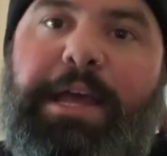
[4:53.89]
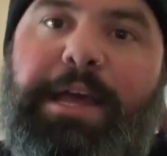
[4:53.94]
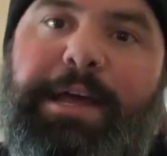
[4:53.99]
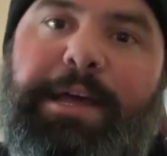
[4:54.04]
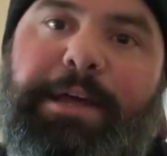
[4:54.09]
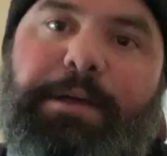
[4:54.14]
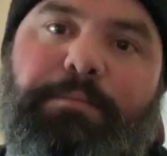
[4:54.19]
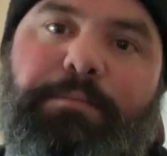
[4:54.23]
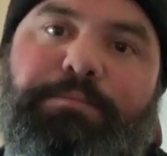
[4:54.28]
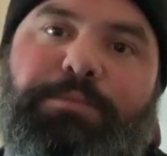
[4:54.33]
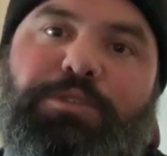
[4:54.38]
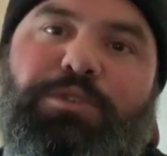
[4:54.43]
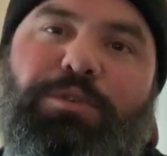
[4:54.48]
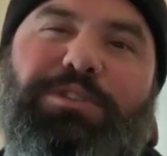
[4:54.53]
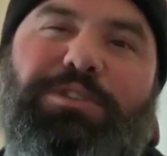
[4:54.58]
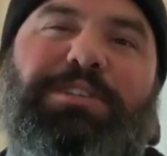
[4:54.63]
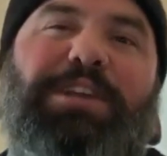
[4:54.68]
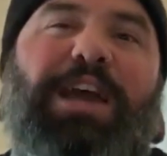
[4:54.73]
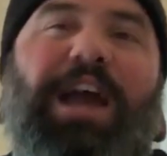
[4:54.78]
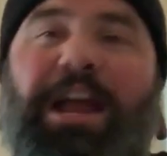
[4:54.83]
So
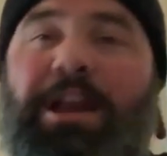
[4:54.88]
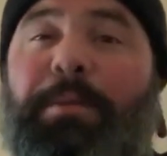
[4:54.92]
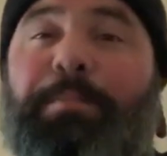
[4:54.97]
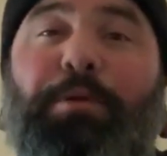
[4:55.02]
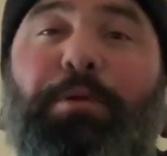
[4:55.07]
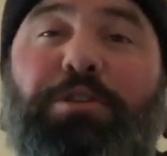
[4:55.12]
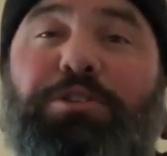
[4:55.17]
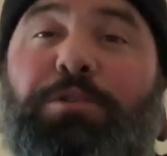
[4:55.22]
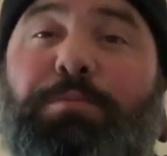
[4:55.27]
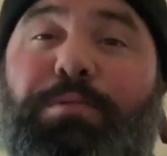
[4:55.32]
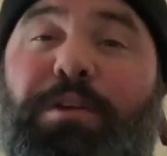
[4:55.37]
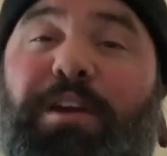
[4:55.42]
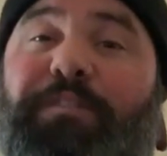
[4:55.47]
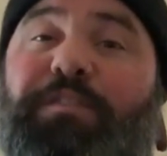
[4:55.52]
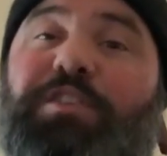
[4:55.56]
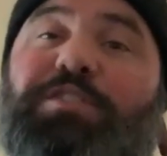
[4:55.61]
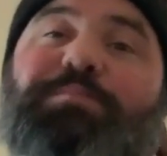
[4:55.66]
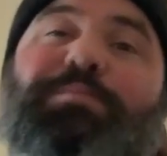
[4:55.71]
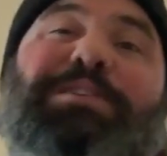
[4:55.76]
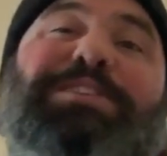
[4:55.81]
it's kind of personal
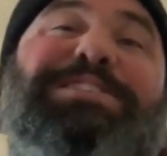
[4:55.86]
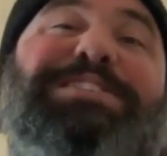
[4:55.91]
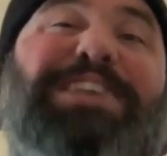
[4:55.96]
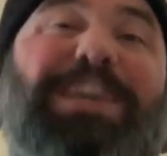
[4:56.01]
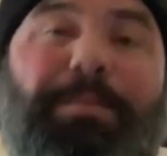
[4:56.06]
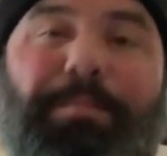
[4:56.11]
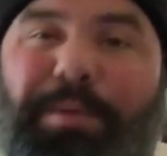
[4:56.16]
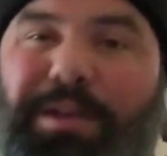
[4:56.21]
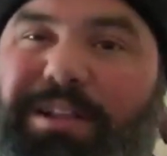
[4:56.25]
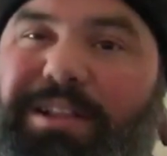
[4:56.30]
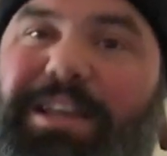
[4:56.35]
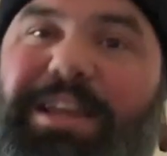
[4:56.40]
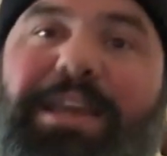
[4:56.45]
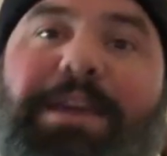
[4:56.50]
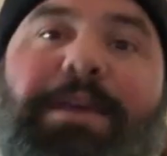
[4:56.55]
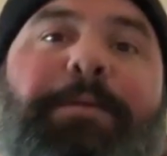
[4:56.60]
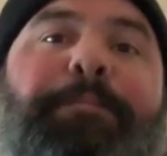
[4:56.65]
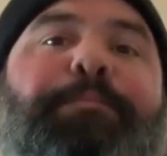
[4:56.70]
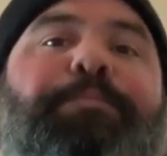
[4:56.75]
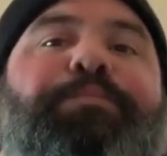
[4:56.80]
preference, but
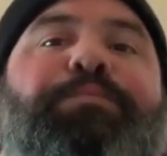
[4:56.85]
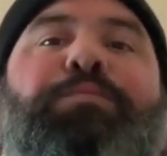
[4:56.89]
typically